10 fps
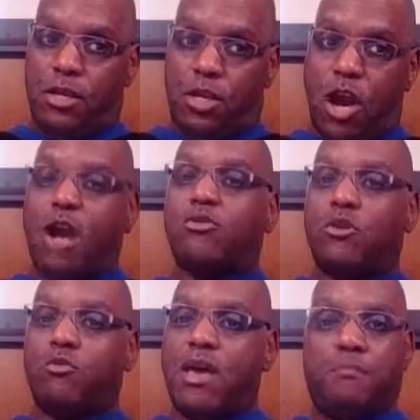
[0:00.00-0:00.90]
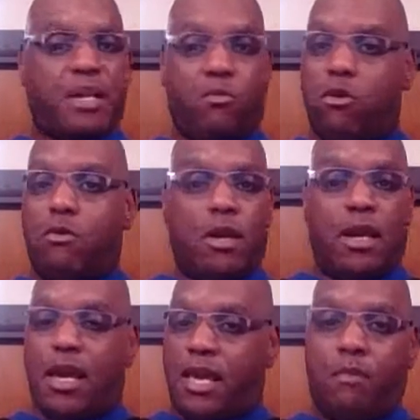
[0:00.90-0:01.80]
Cardinals will win, but
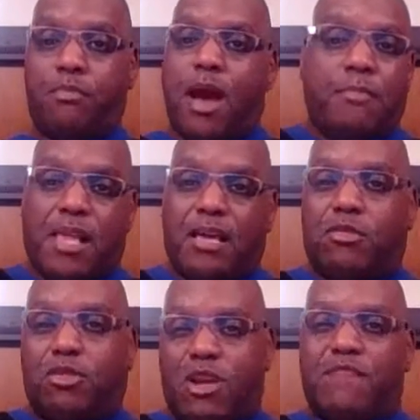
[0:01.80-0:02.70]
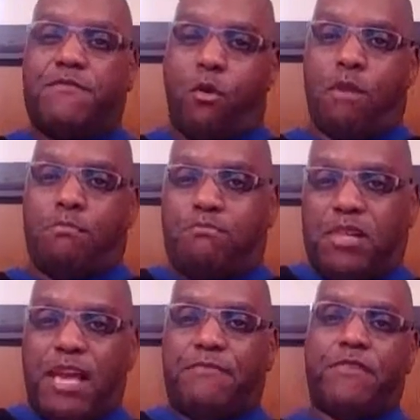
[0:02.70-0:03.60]
it'll probably be like 3-4.
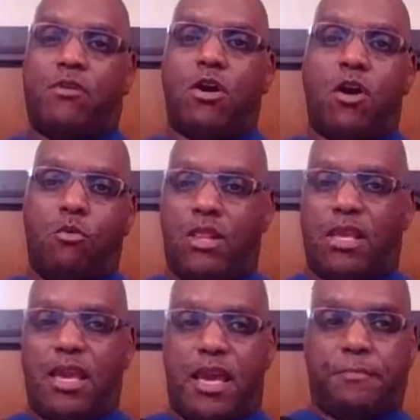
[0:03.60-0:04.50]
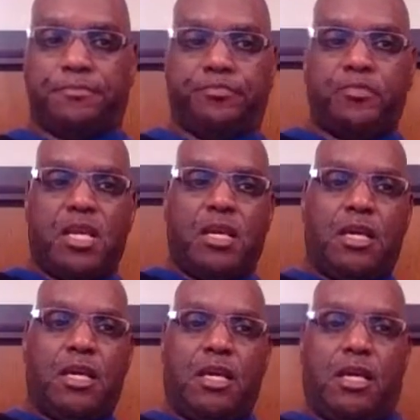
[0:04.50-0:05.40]
Late field goal, win the game.
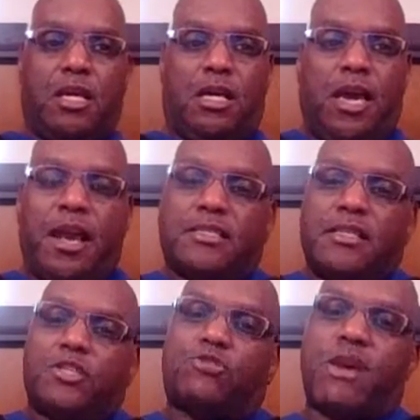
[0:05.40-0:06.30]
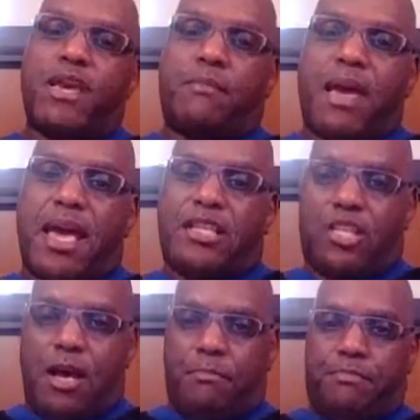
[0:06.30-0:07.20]
Here's an intriguing
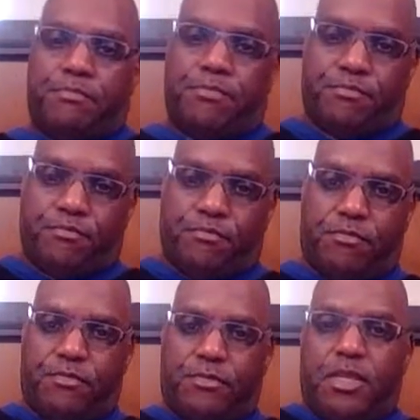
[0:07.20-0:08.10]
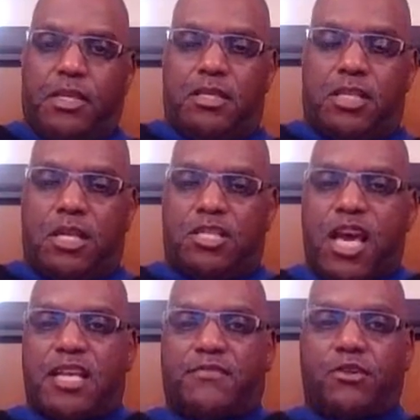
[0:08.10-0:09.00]
matchup. The
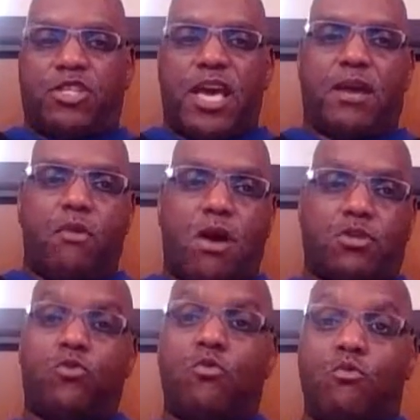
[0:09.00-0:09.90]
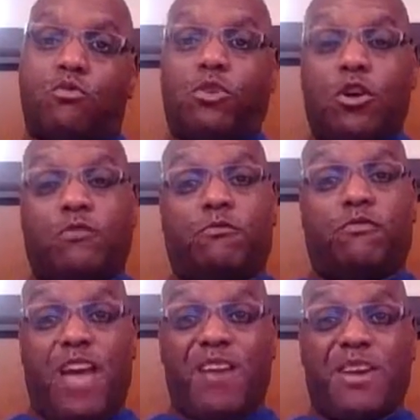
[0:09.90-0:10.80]
Jacksonville Jaguars, who
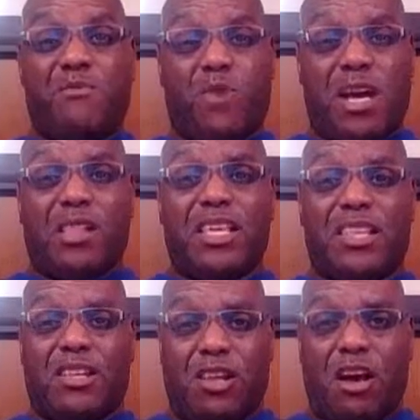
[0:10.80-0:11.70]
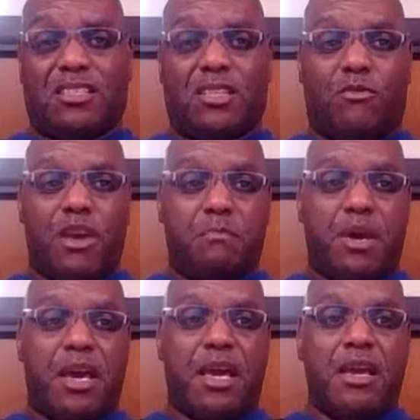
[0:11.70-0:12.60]
looked very well in their loss to Green
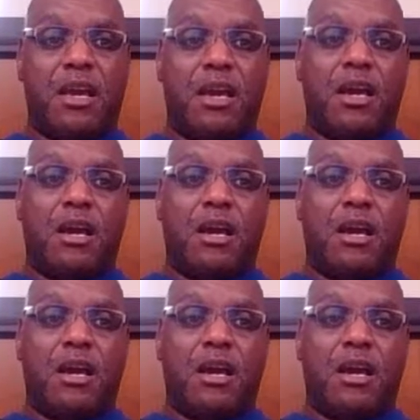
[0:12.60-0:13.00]
Bay,